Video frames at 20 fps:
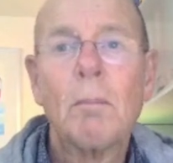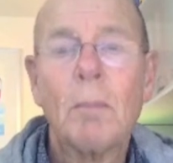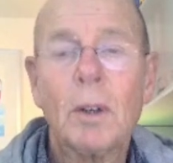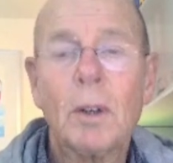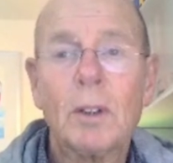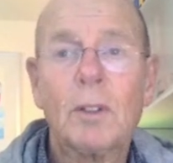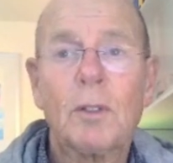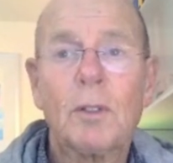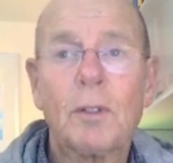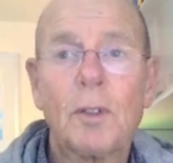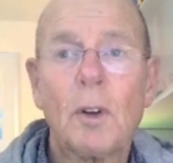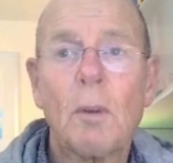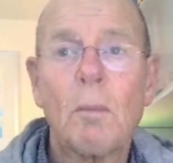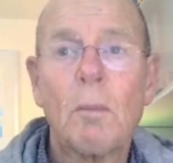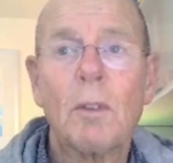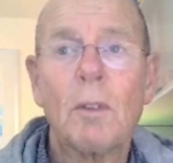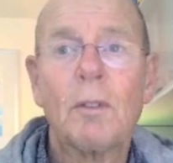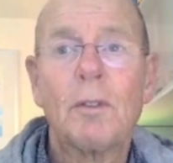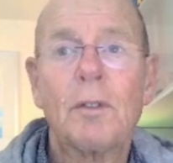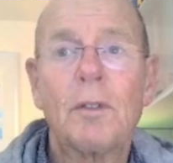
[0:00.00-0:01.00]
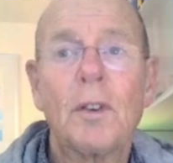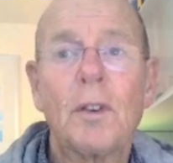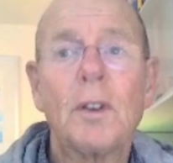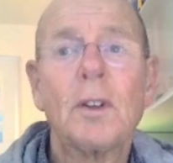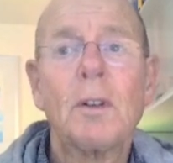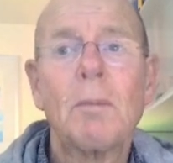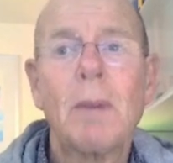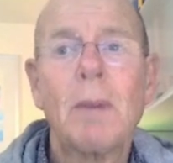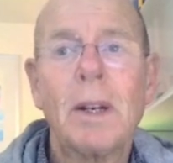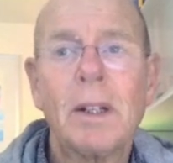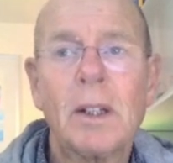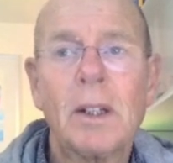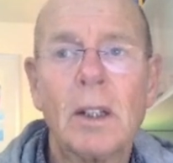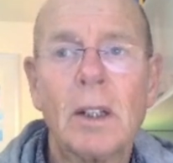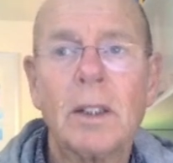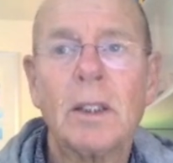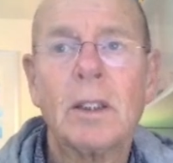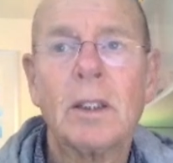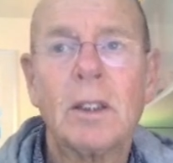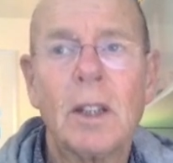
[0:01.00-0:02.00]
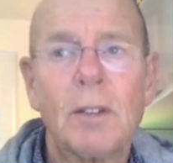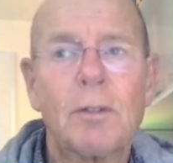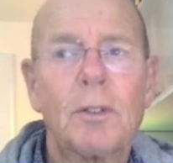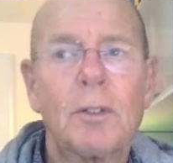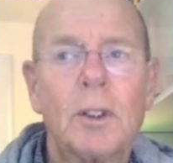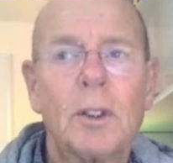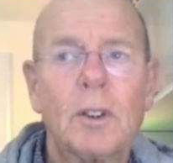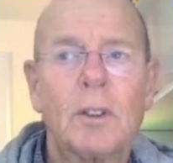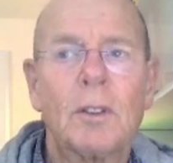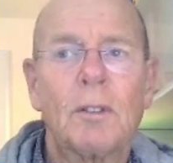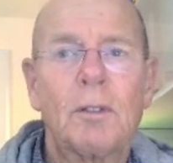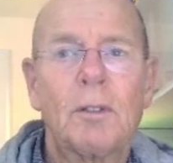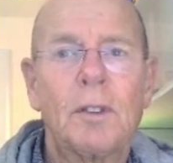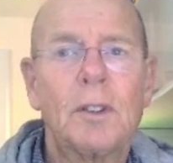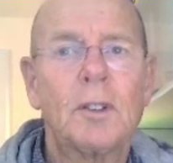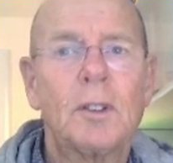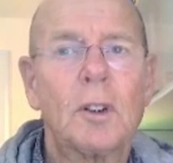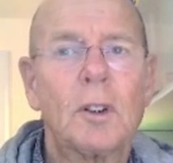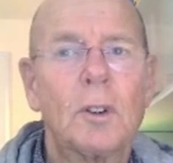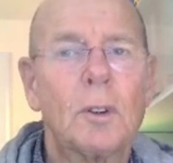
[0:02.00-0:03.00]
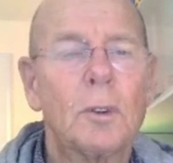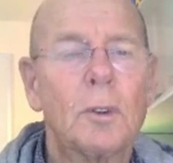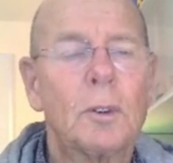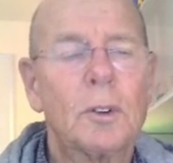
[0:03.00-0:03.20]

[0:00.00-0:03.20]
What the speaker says: but from fundamentally different physical